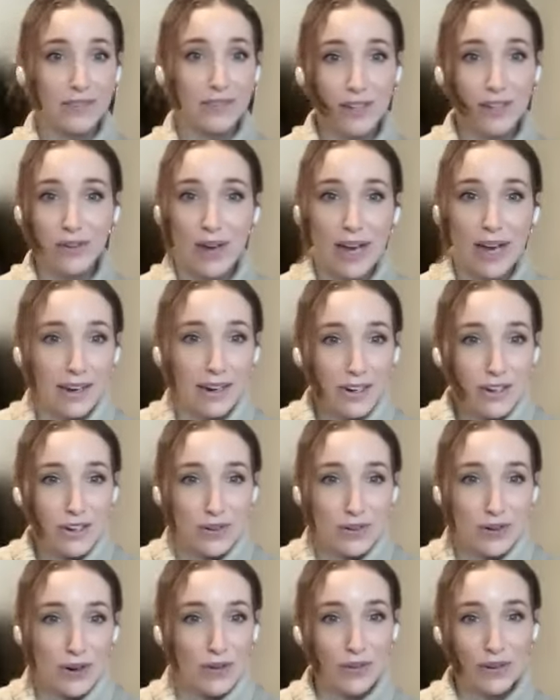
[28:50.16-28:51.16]
if so, how
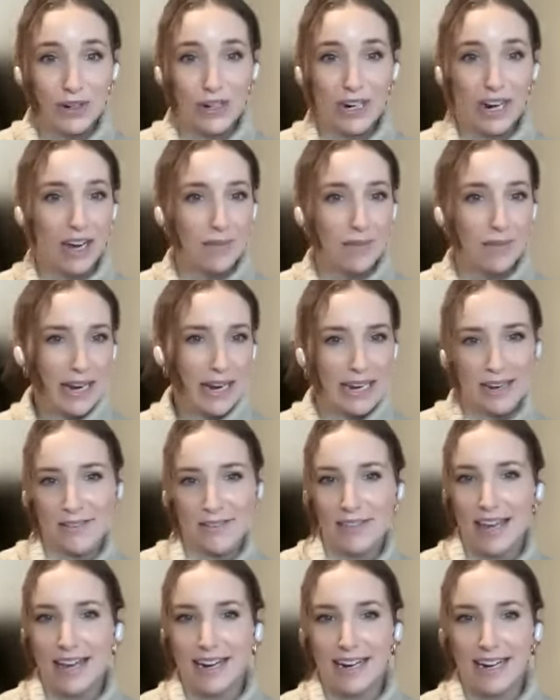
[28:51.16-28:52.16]
did you overcome any
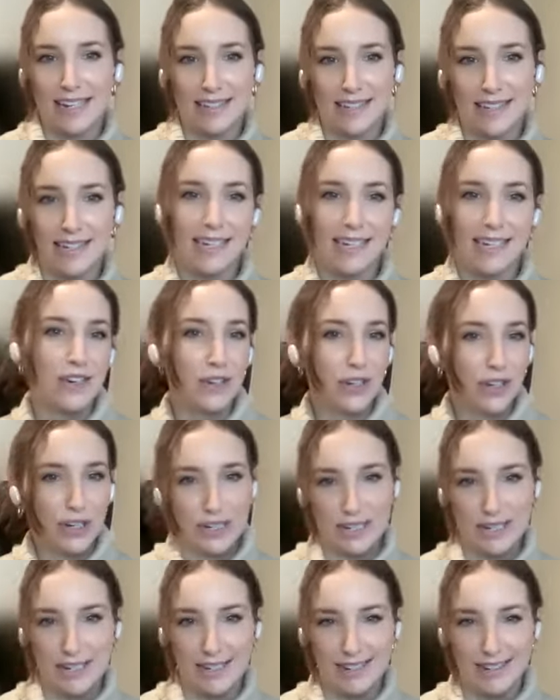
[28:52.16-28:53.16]
of that
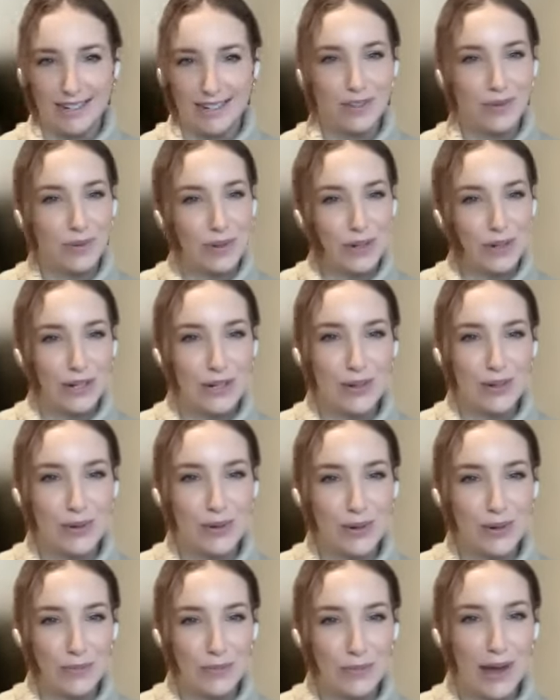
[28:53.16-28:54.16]
hesitation to switching
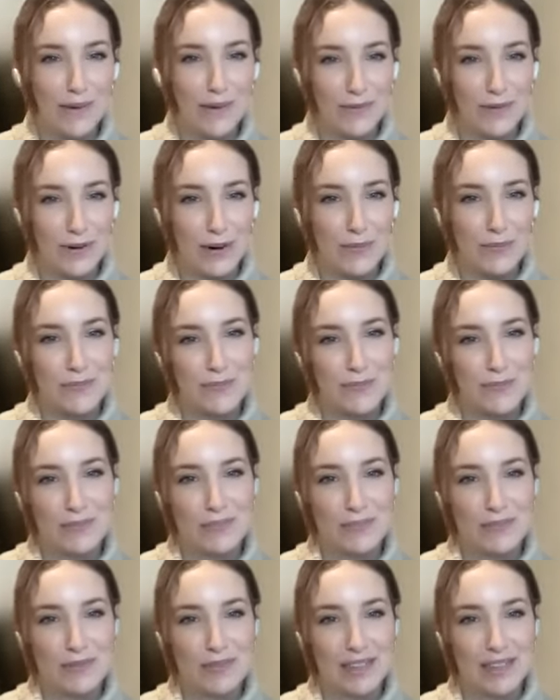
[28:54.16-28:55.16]
to a new platform?